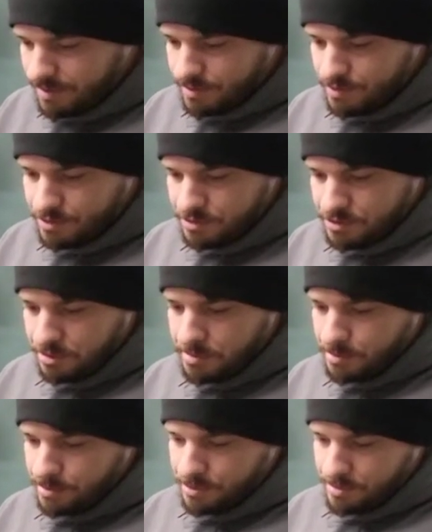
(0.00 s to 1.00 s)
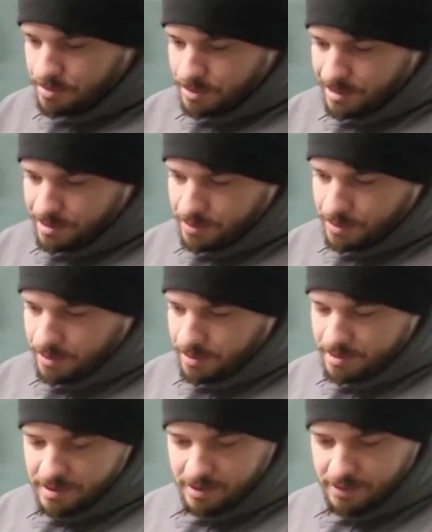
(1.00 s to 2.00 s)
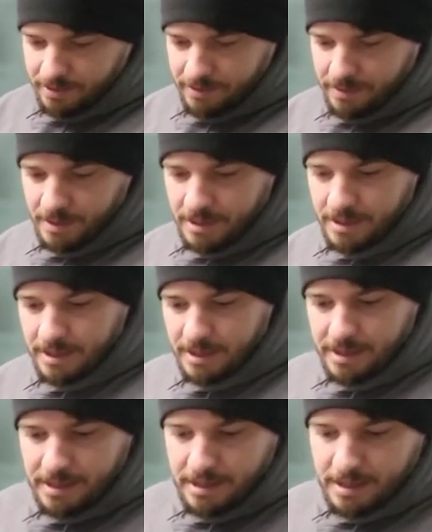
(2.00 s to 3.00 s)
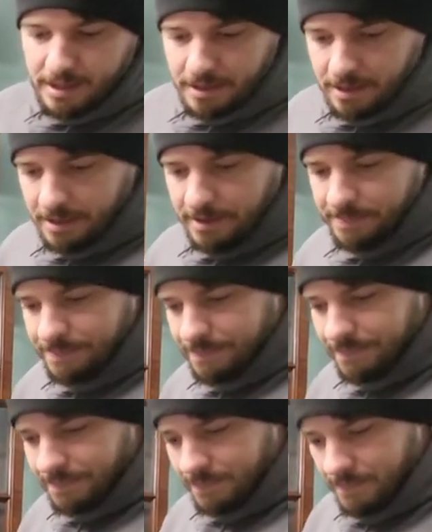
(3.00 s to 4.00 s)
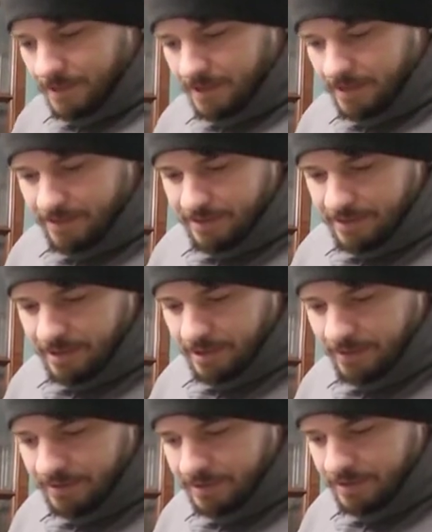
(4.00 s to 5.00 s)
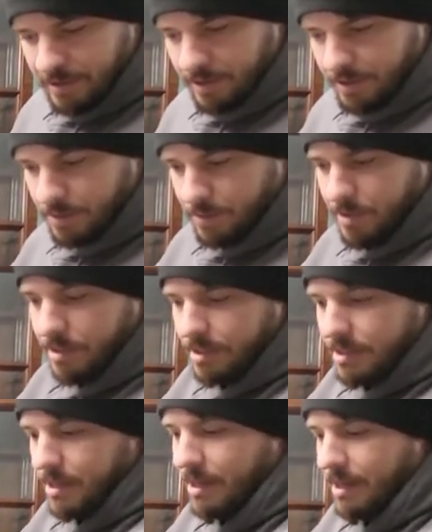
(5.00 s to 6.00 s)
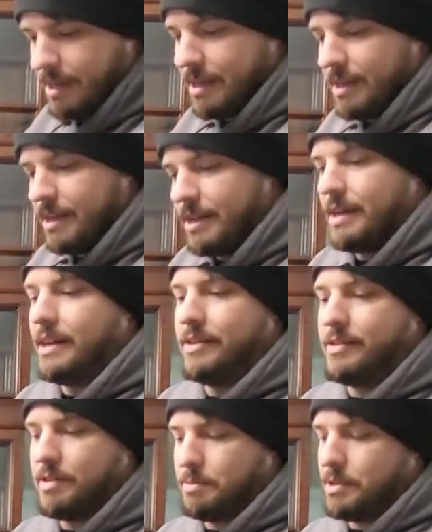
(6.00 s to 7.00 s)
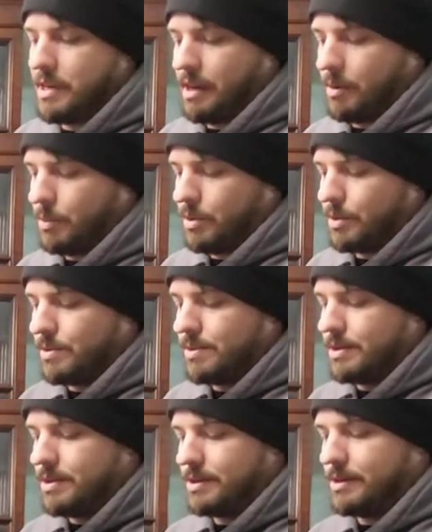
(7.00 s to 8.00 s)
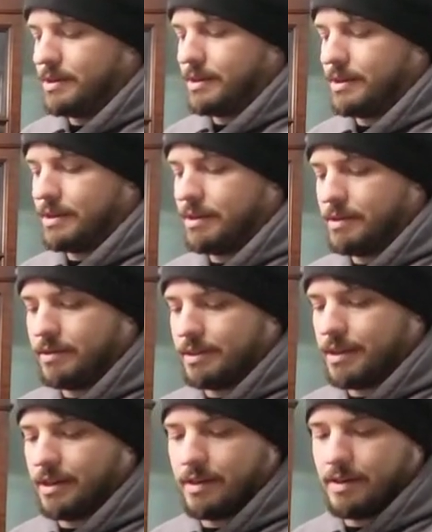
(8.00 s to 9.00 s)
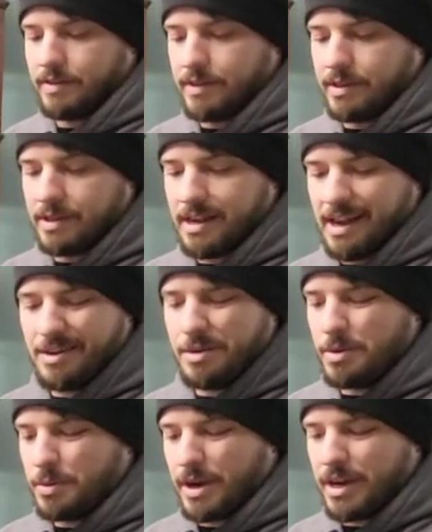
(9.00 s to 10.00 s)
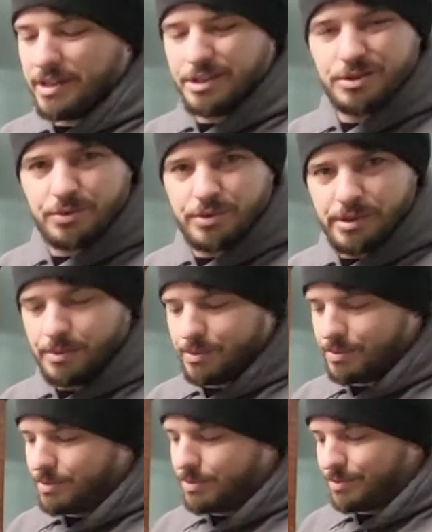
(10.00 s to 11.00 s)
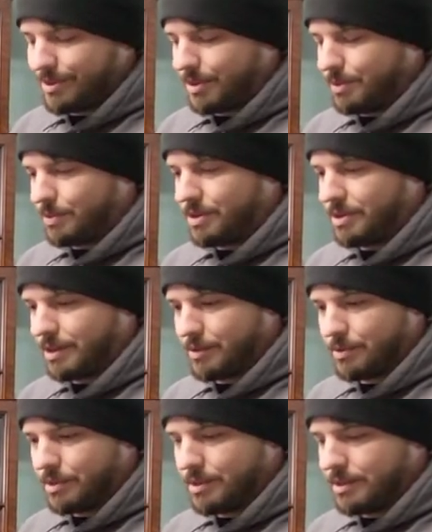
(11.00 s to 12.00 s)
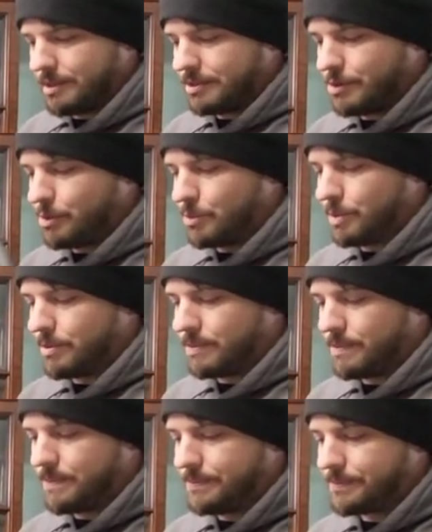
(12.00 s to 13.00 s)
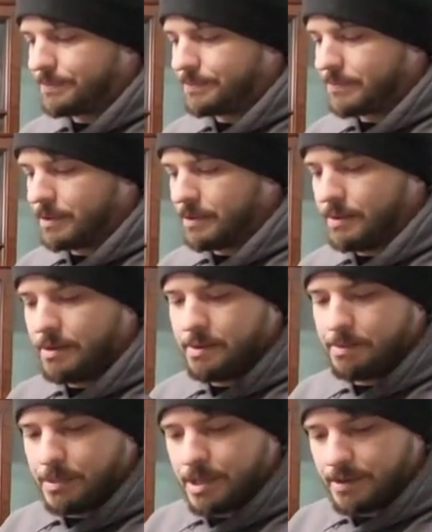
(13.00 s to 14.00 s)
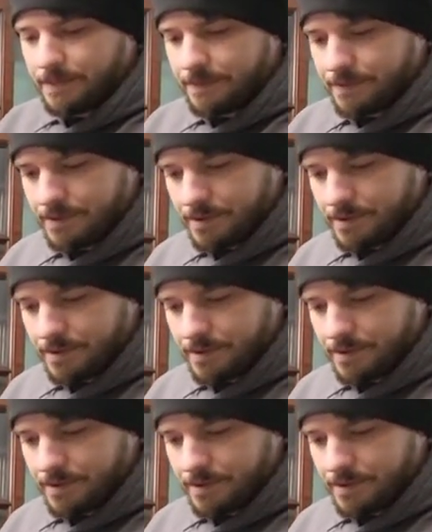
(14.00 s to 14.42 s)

super, super nice quality stuff. Um, and then everything else that comes with it. And the CPI will. Gotta love it. I don't know why. I just really, really wanted like a really nice steering wheel. But